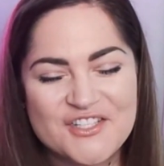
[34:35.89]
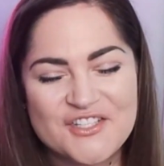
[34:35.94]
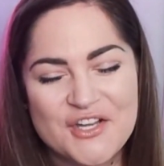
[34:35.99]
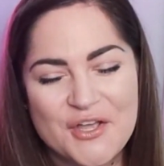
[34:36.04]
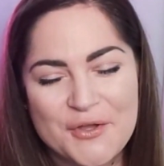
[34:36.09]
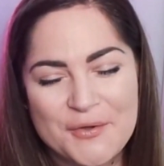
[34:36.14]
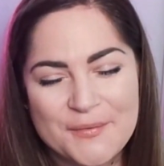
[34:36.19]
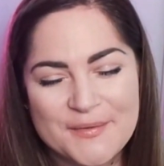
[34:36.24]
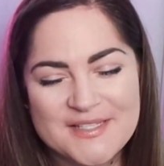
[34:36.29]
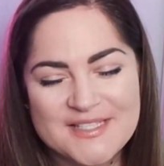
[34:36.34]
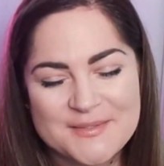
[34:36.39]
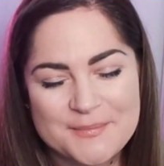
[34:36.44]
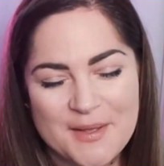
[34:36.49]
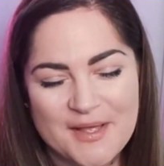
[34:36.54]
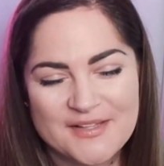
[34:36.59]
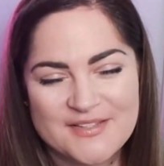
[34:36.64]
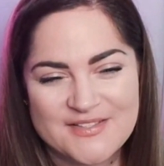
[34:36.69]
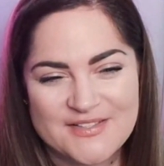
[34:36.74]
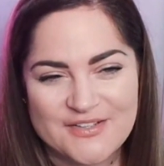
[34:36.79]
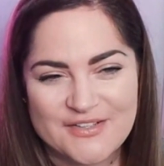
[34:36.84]
This show
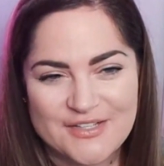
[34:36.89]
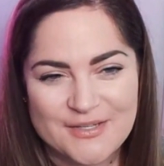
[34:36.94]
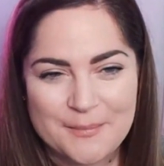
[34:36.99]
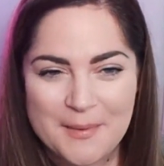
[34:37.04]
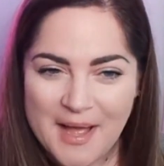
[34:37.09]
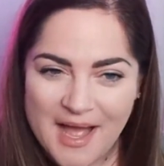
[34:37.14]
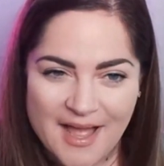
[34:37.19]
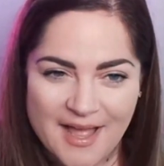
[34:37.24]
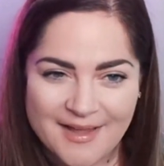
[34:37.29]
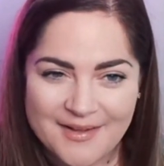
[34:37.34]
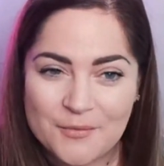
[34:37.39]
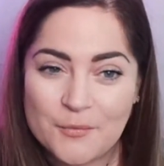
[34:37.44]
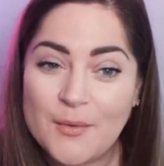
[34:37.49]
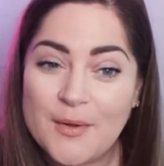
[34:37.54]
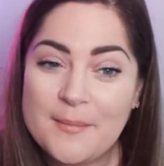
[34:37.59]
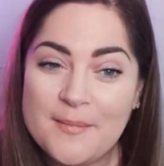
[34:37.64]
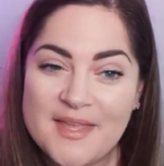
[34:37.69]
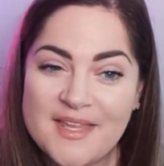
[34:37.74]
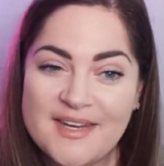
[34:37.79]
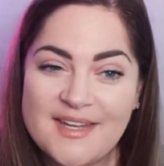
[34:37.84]
is sponsored
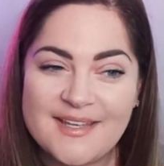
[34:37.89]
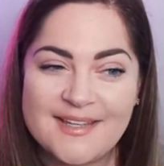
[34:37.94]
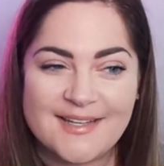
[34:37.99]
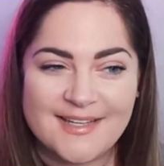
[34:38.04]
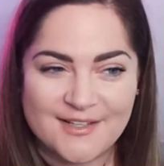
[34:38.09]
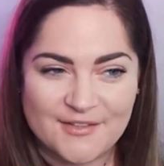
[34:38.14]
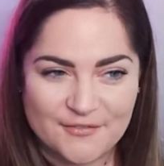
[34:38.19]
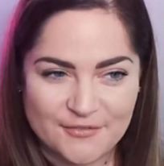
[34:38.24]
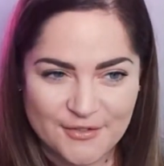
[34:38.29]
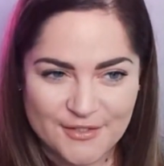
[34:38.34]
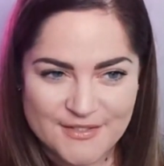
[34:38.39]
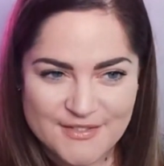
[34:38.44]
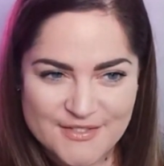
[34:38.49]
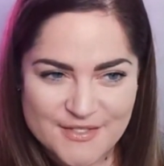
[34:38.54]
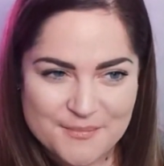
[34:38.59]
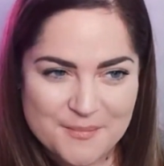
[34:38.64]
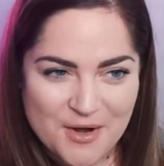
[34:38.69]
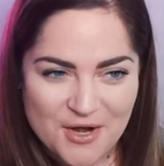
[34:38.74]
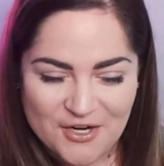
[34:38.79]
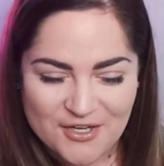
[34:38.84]
by Women in
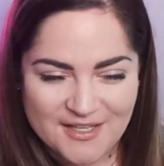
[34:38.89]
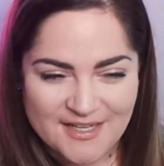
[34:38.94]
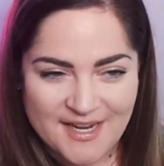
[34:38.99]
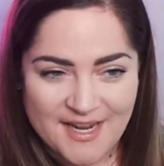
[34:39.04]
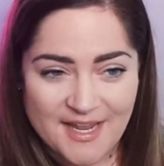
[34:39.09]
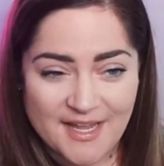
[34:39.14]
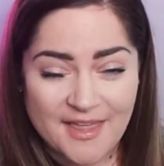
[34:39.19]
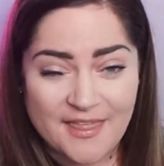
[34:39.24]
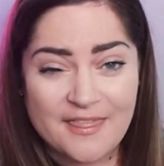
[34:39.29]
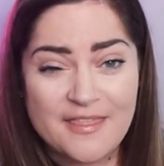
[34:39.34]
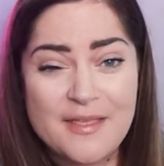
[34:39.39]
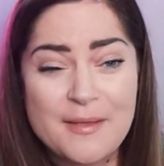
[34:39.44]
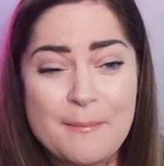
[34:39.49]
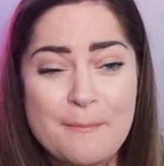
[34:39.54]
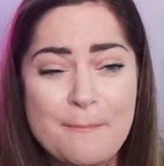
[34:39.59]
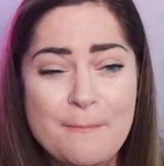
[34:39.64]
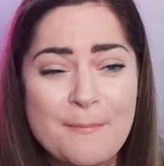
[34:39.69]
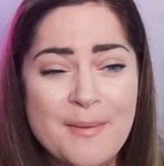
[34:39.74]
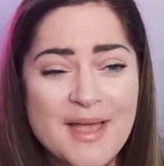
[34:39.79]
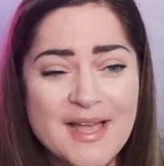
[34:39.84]
Influencer Marketing,
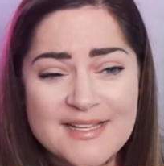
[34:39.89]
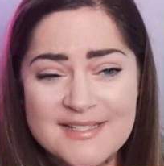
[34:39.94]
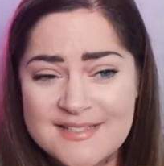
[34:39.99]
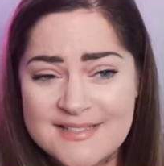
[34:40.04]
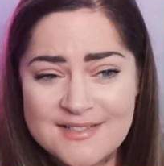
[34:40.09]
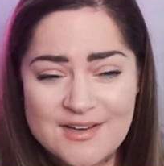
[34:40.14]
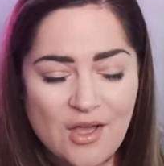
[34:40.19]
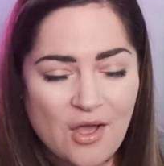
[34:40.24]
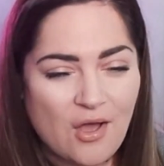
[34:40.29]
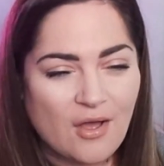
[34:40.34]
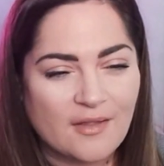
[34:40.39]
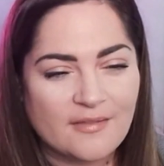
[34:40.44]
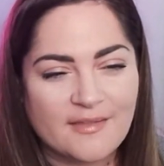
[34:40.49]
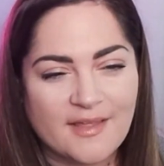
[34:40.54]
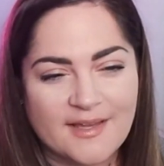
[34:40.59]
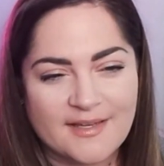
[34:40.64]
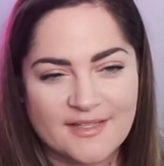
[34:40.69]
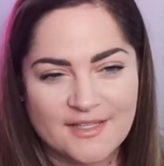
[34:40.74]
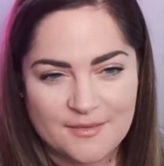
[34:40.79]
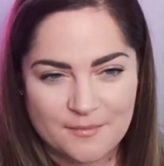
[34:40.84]
the best
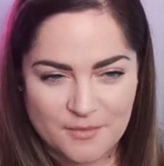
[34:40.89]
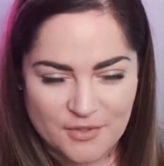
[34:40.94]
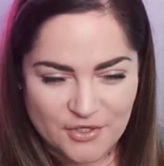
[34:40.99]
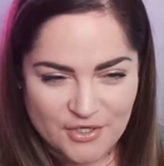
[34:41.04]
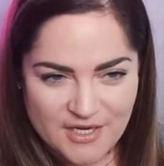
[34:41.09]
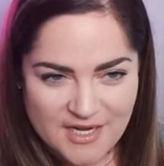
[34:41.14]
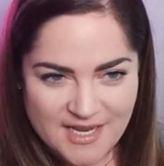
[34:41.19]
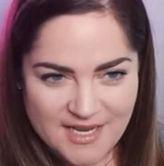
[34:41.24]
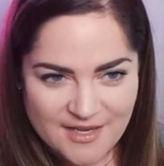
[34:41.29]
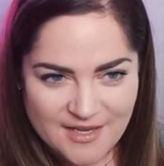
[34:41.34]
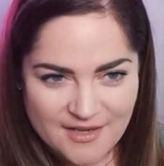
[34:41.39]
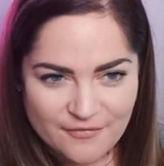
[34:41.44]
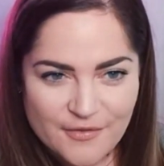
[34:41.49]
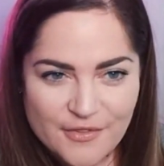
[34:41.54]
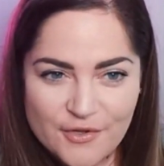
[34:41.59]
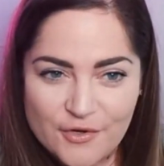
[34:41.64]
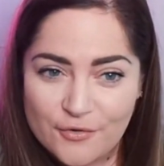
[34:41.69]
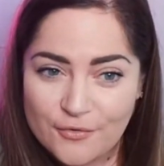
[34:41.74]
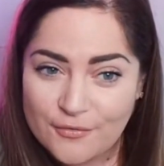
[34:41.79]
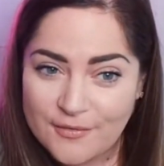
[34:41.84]
online
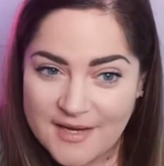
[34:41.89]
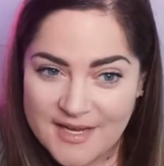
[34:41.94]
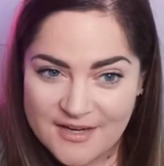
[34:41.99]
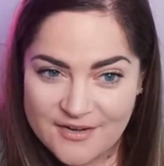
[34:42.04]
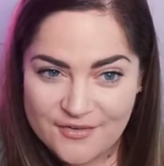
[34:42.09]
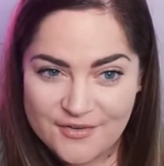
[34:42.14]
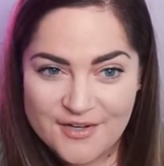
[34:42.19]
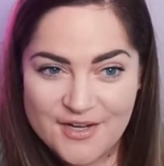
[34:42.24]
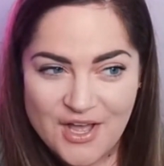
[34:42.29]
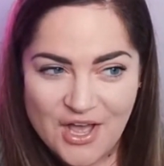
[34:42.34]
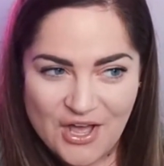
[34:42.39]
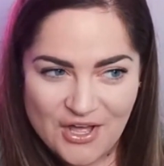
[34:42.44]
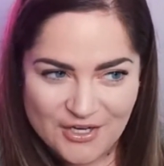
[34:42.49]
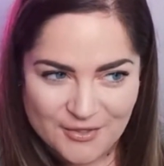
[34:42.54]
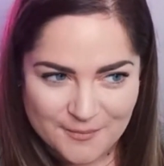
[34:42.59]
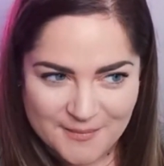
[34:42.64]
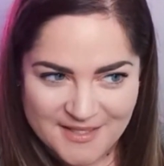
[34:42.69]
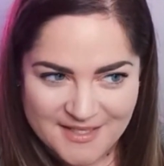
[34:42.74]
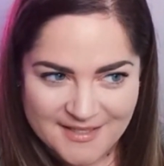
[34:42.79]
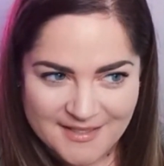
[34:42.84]
community for the creator
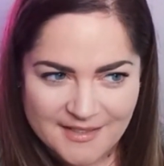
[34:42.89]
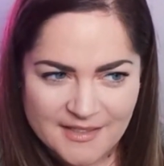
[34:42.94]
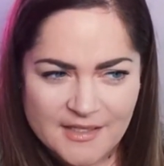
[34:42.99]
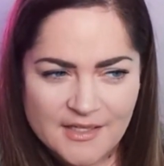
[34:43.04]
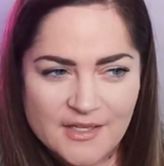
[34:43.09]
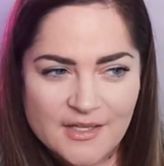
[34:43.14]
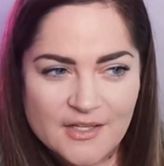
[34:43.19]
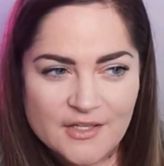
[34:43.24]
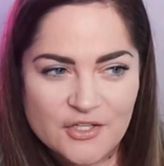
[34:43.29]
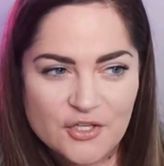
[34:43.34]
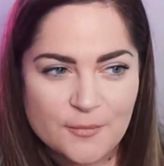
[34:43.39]
economy.